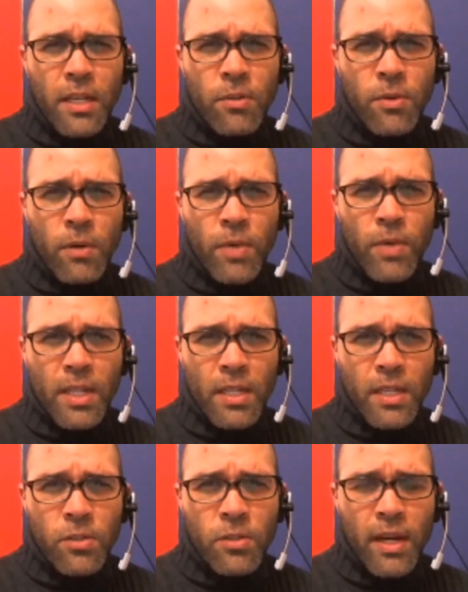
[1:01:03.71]
who are
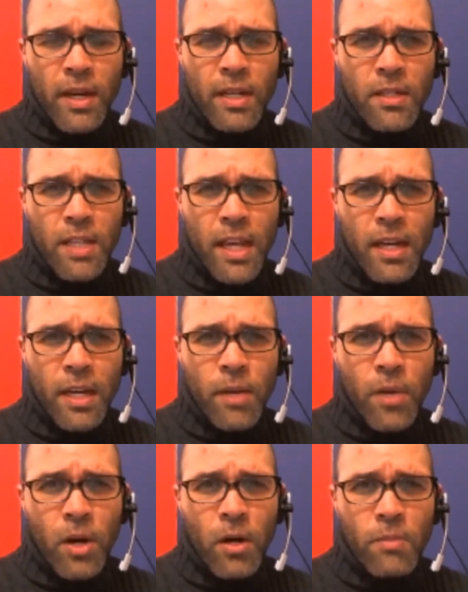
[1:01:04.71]
really trying to take up
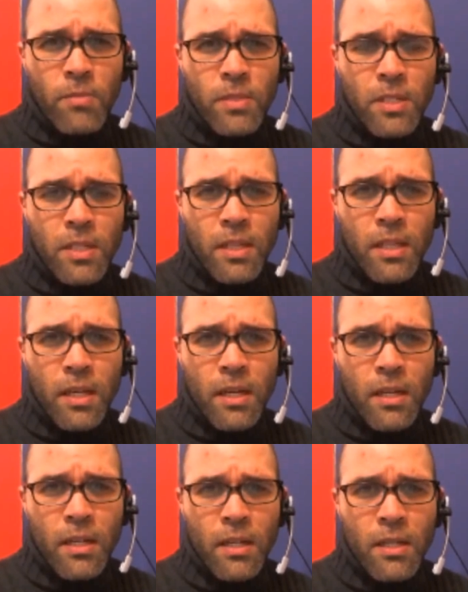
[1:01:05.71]
arms in the
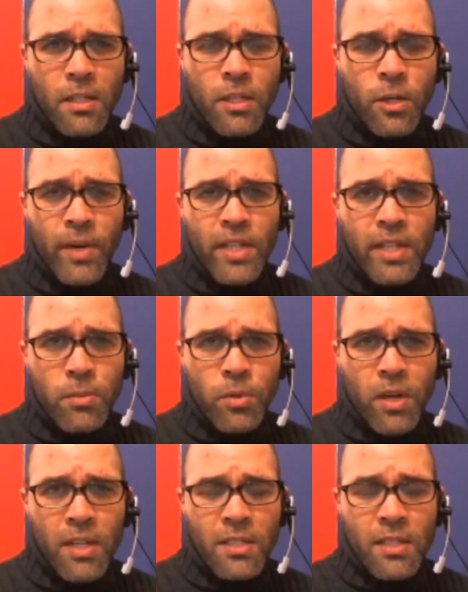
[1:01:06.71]
curation
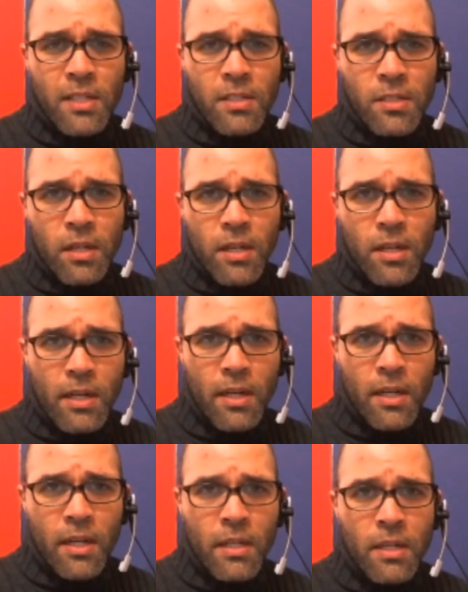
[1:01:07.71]
process on
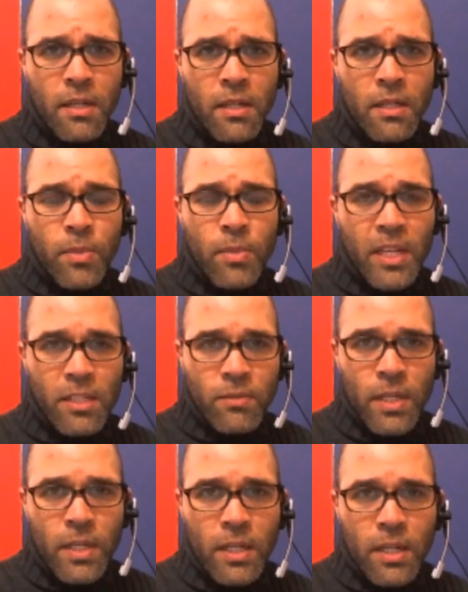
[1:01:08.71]
the PS
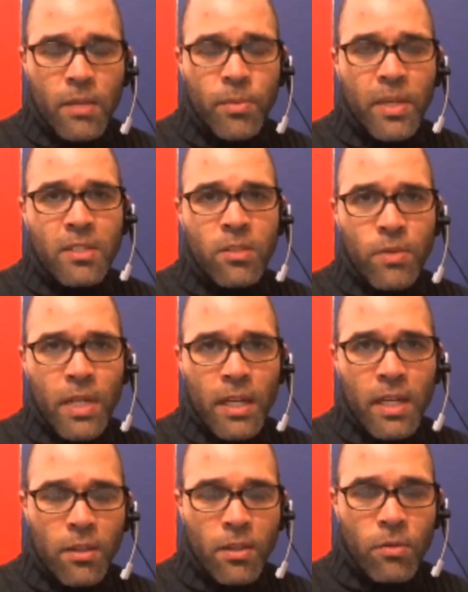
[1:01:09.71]
Vita,
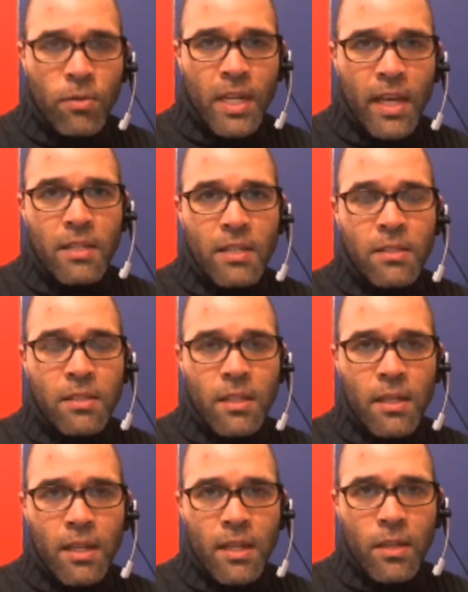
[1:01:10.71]
PS3, the 3DS, and
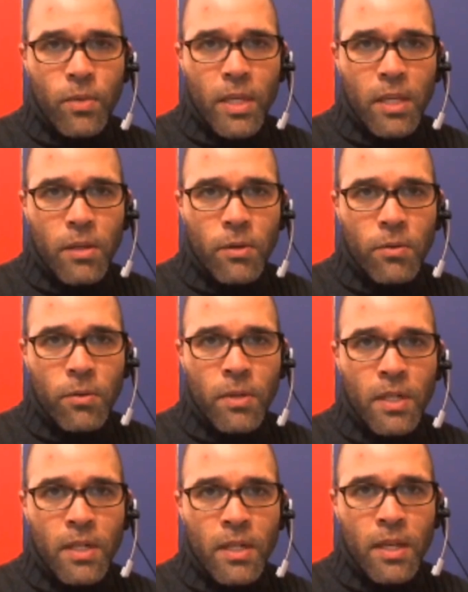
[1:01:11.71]
the Wii U.
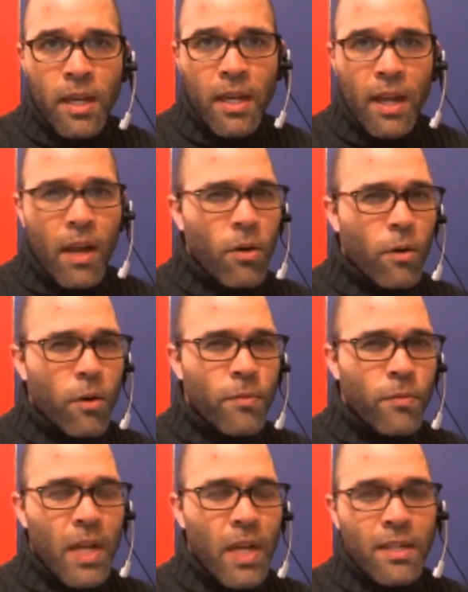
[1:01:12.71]
And I don't know if
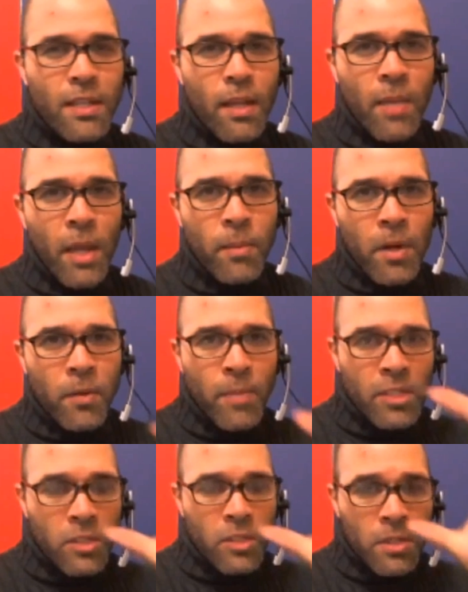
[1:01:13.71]
you've talked to them yet, but I'll
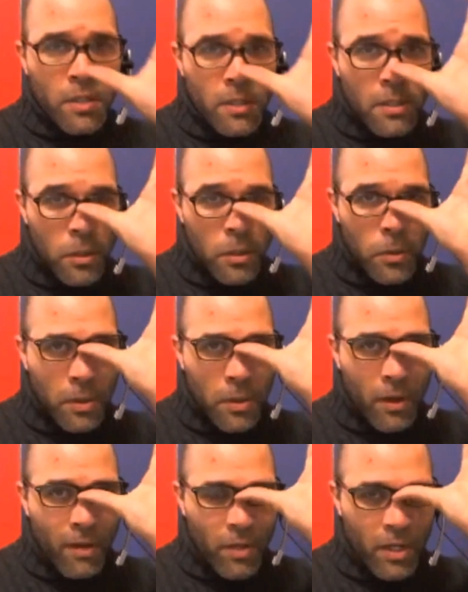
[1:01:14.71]
make sure you
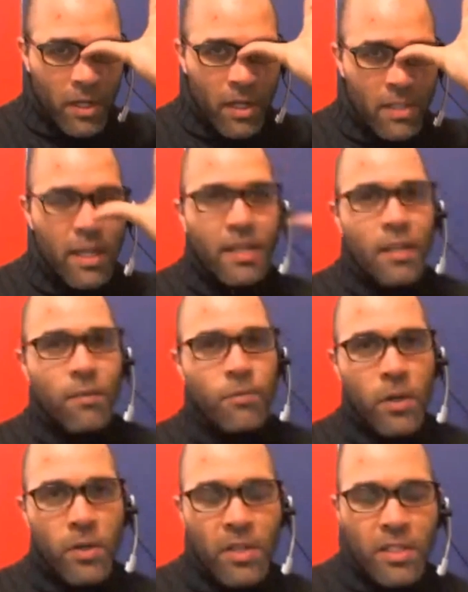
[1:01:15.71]
have their contact
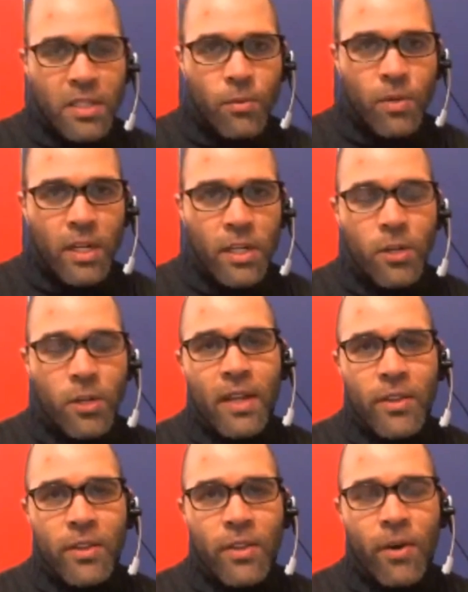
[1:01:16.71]
info because they'd want to
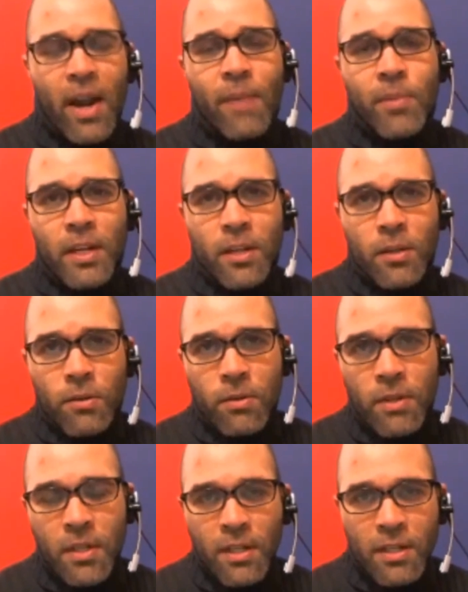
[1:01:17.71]
curate the crap out of you.
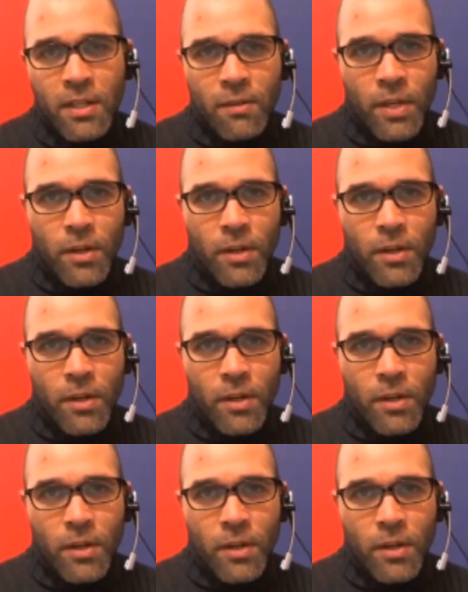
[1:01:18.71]
They heard